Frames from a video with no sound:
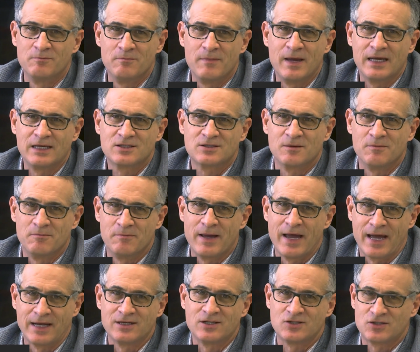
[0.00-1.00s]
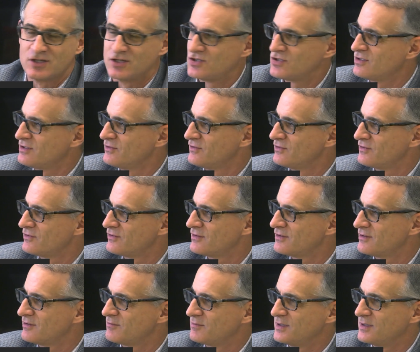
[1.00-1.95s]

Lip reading: make some bad decisions.